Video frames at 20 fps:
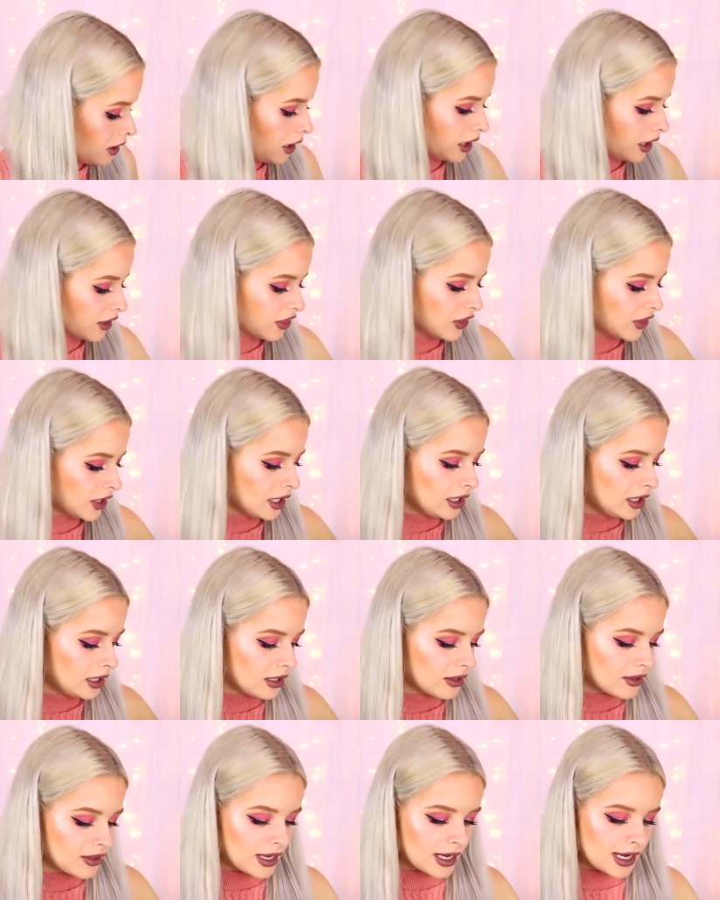I think
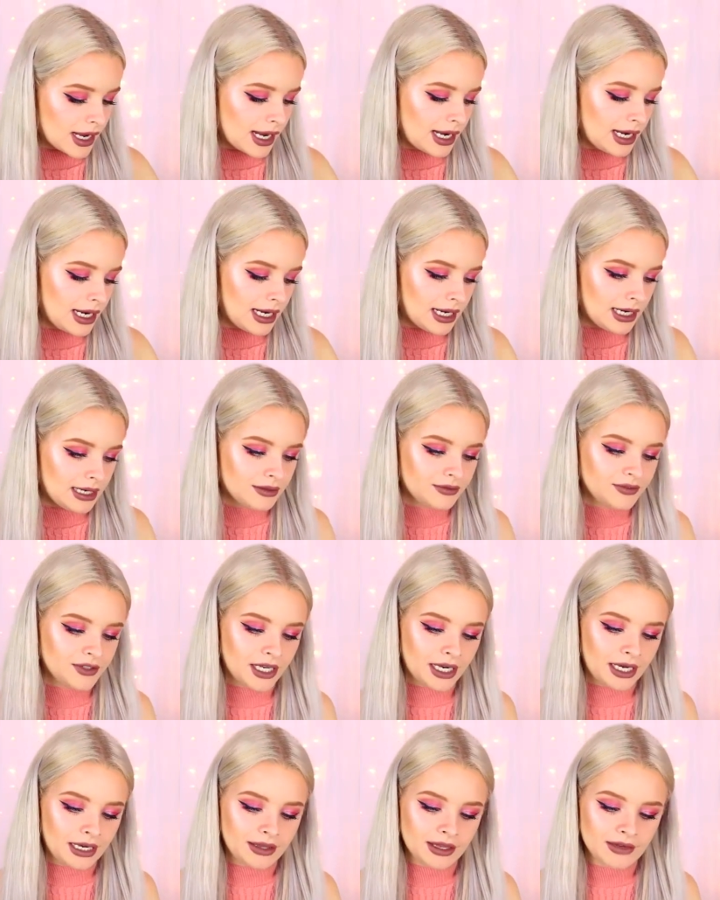they have,
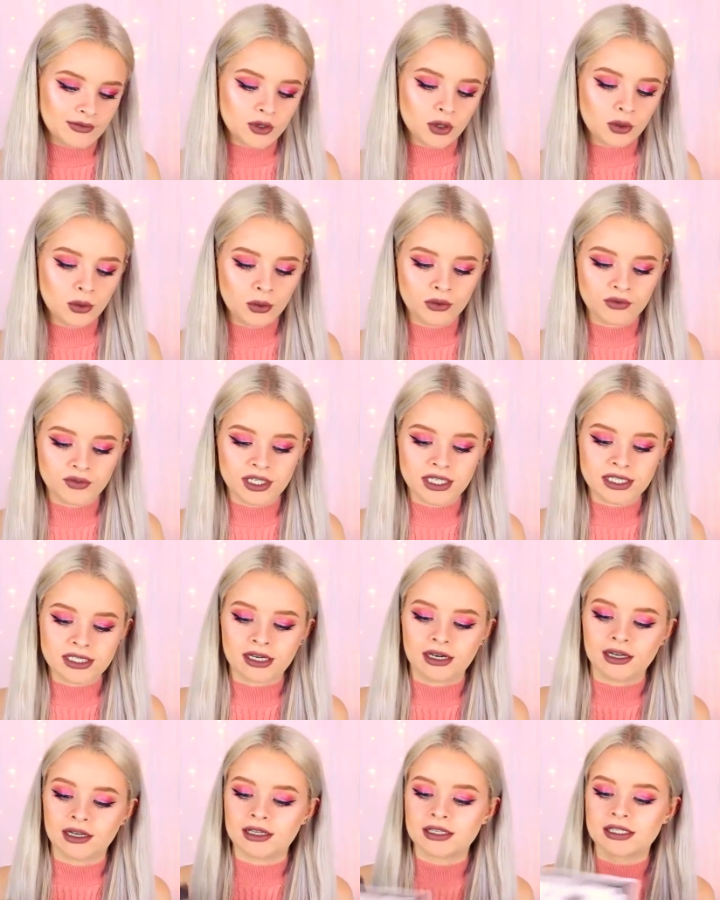yeah they've got all of these
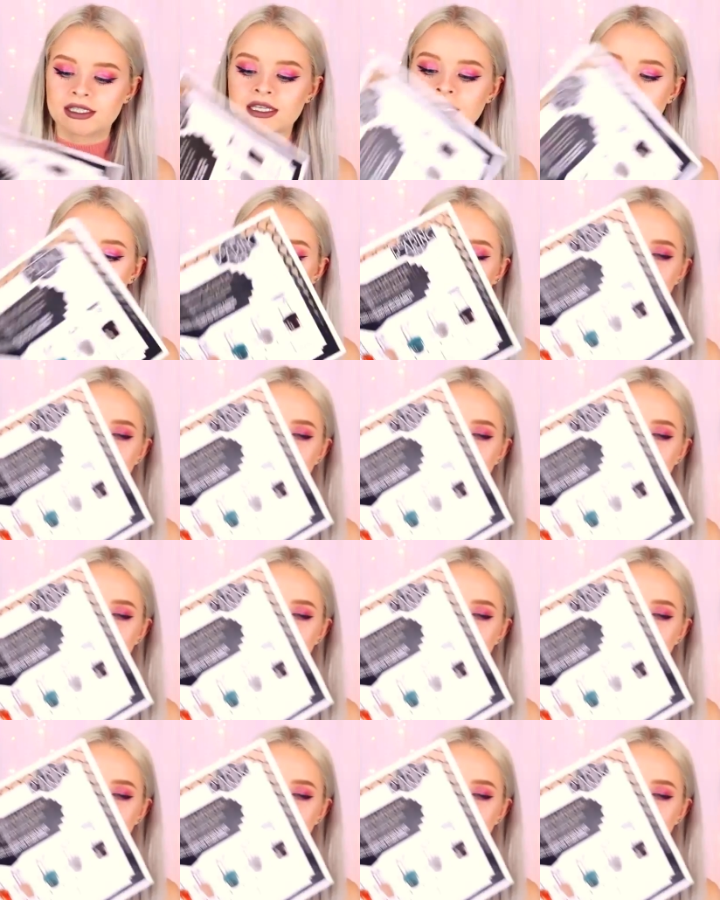colours